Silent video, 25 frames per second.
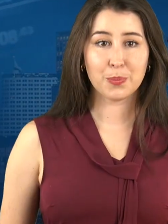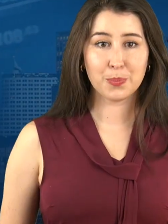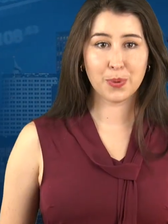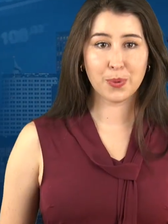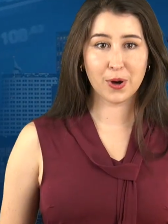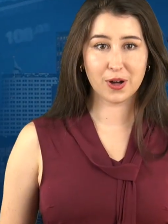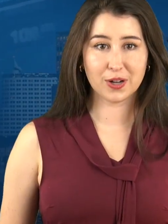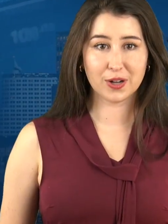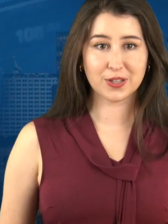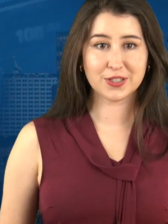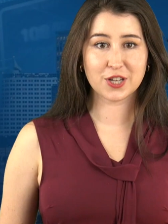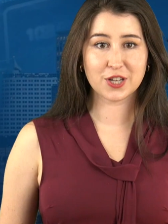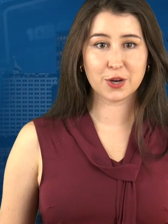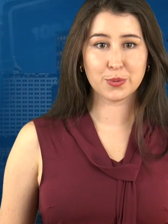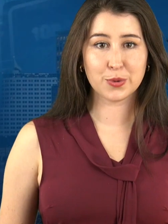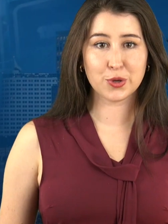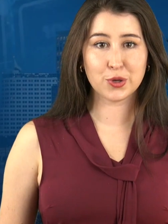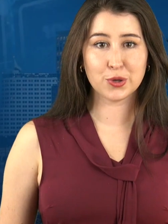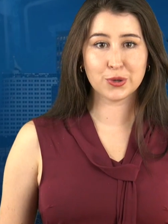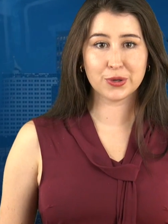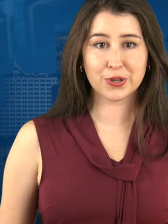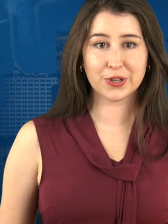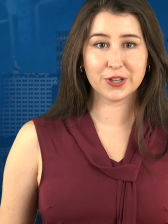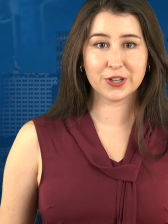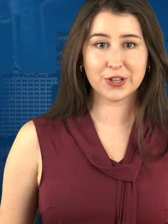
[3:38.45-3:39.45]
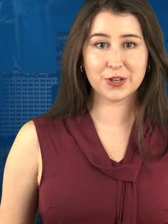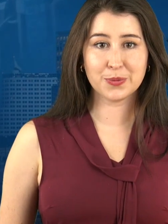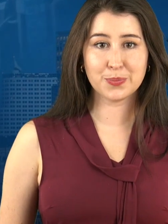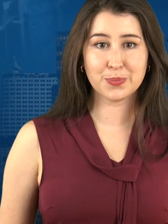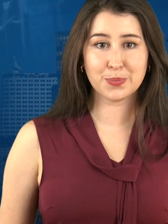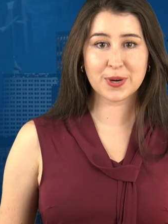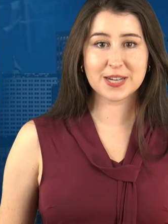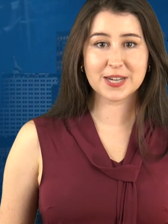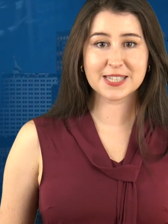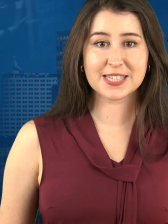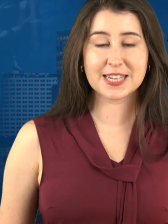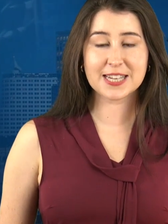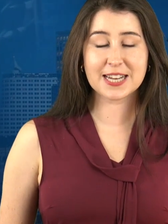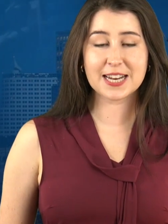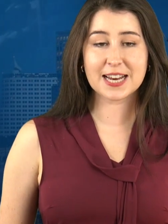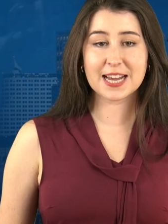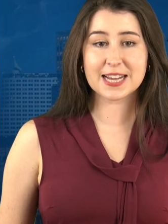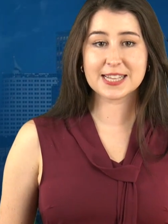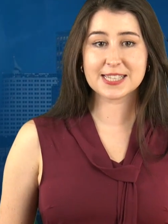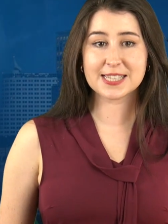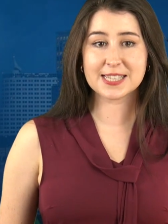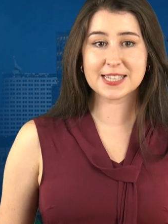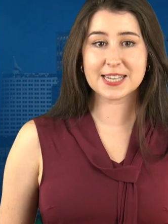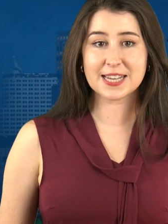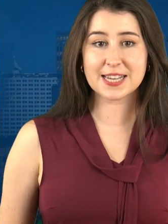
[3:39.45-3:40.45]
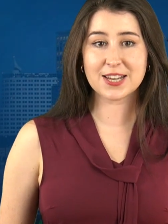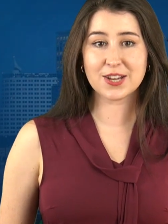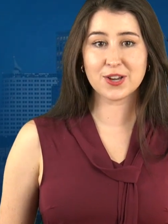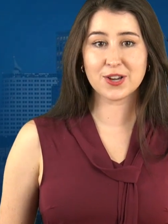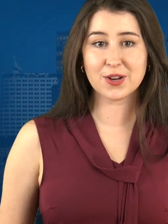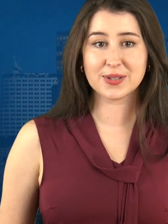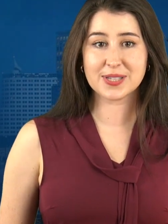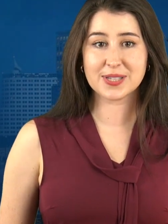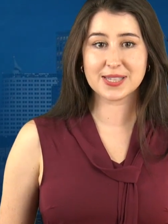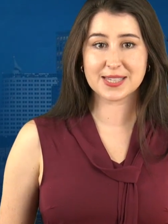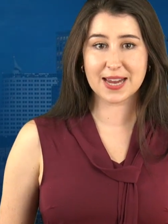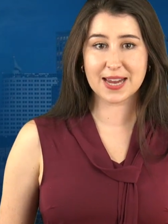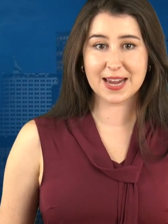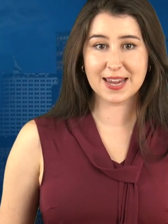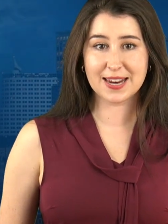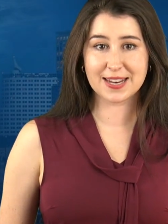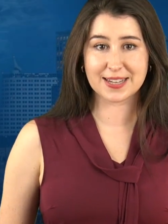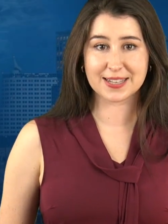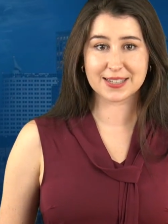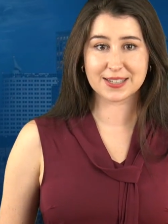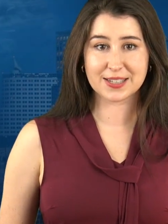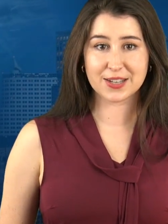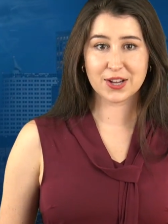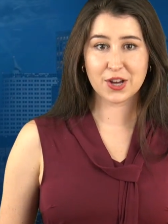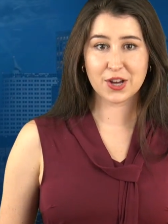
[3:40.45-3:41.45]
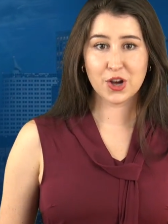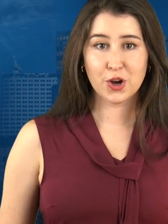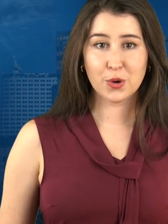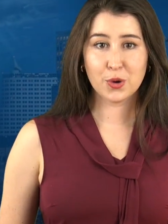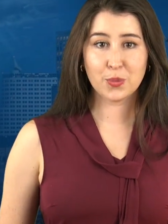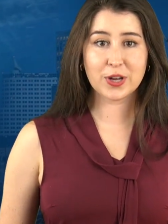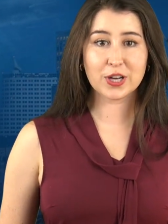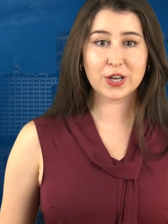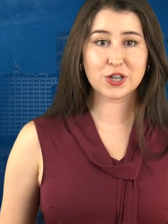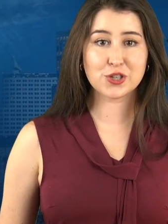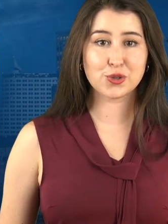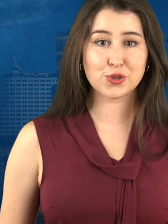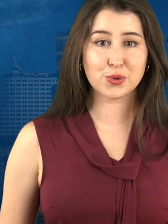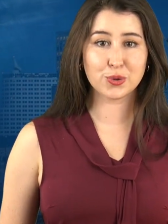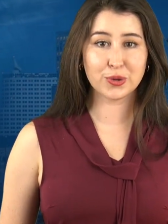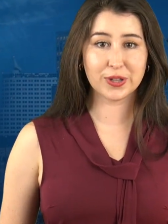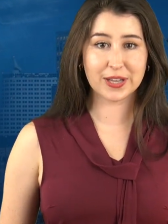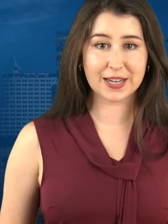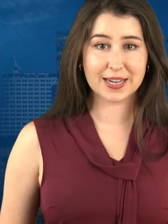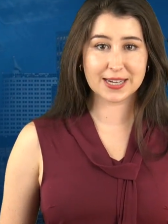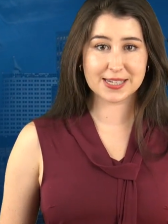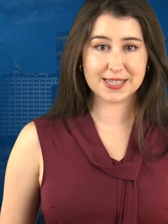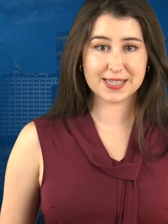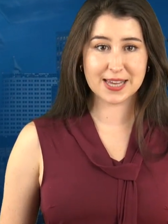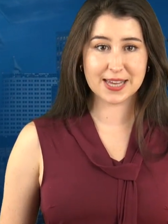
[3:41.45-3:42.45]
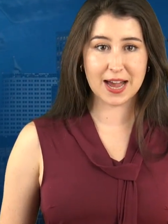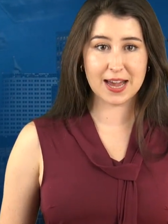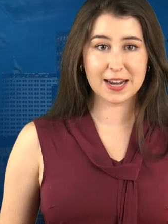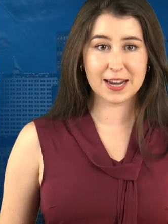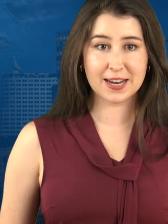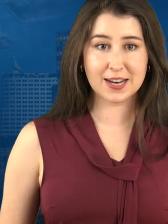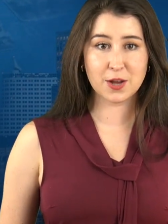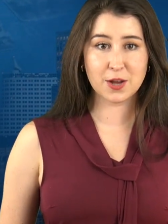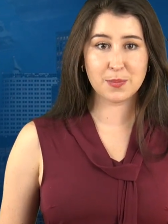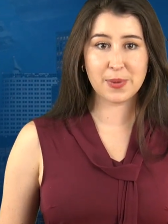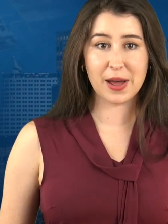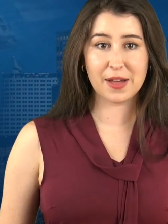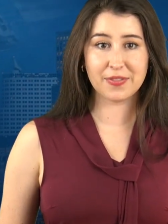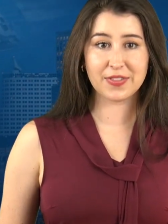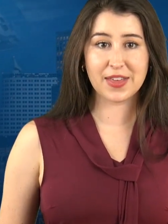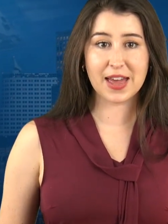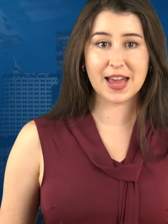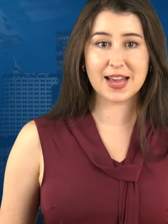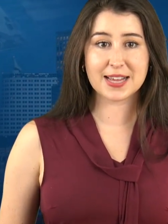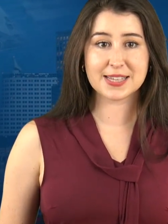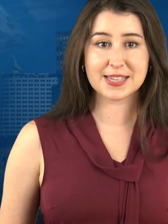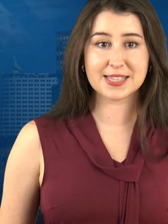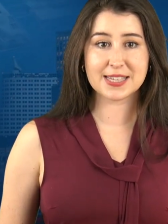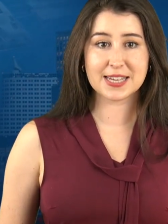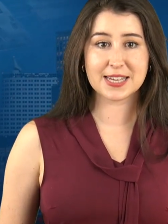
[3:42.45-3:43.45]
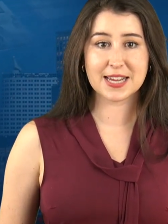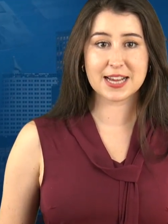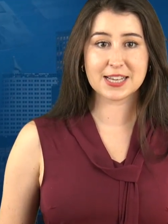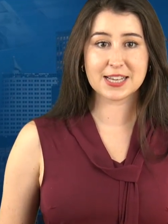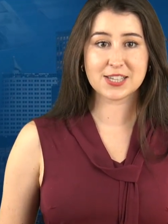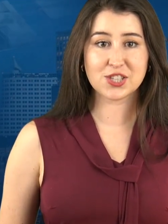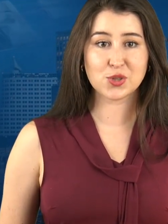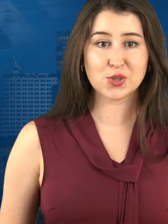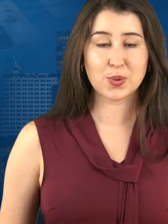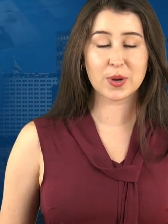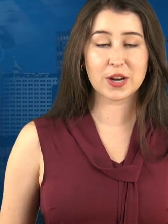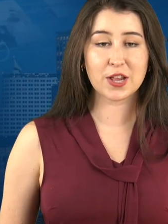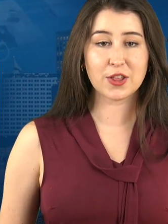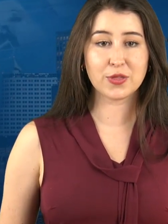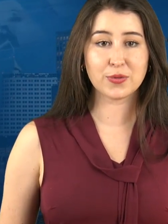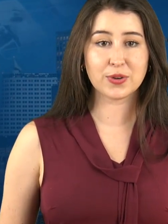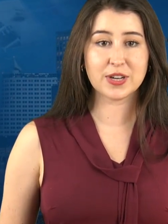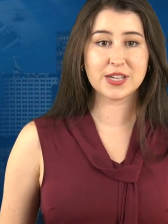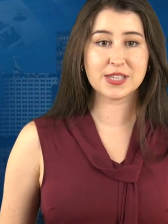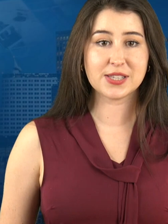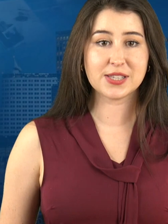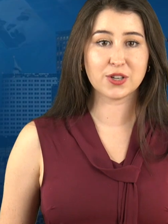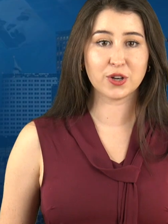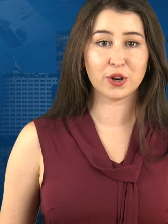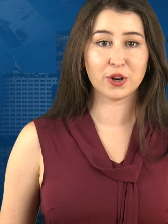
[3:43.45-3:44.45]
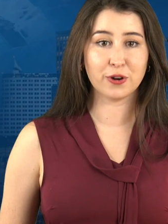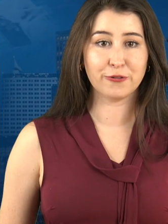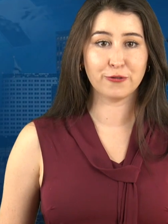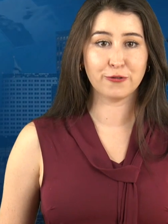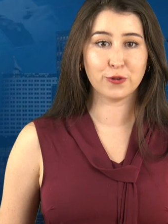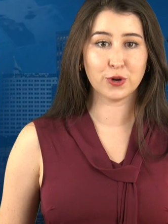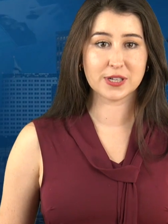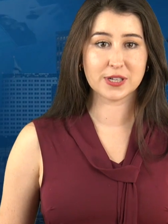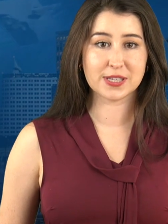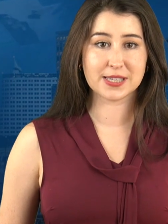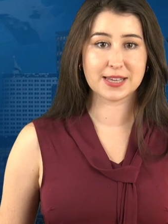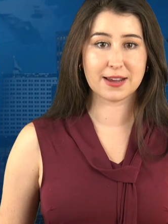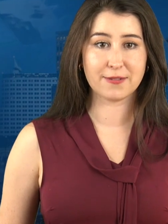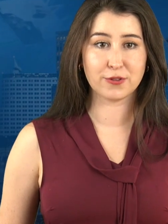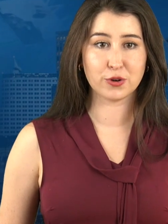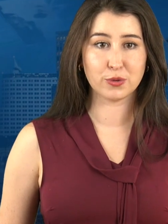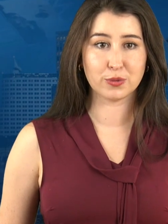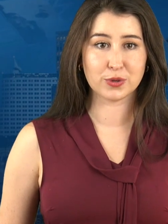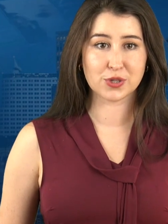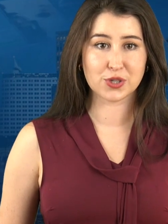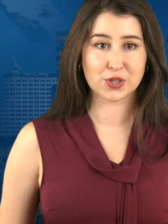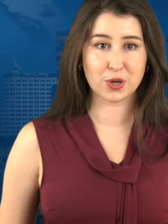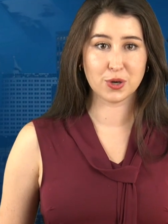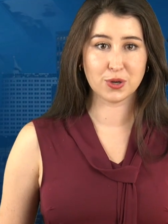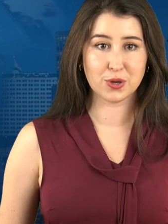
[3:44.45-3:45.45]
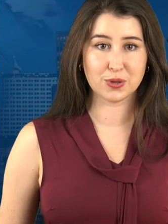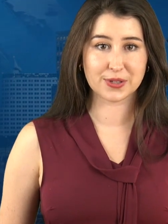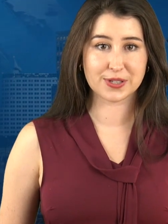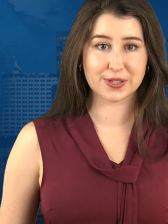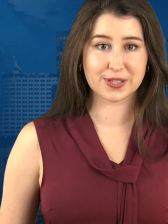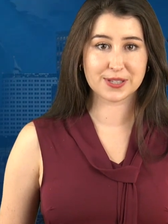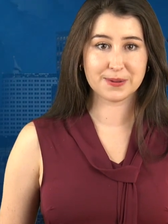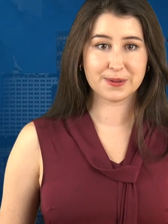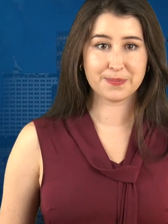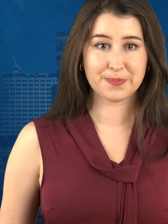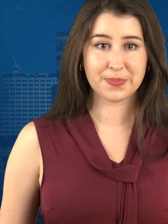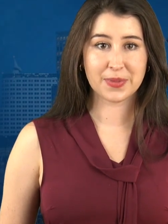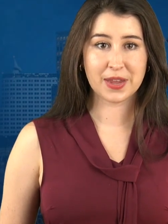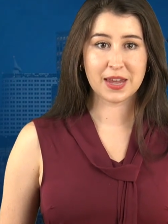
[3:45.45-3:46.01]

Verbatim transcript: Paul W. Kuhn, president and CEO, stated, we are truly excited about the SES 23047 results.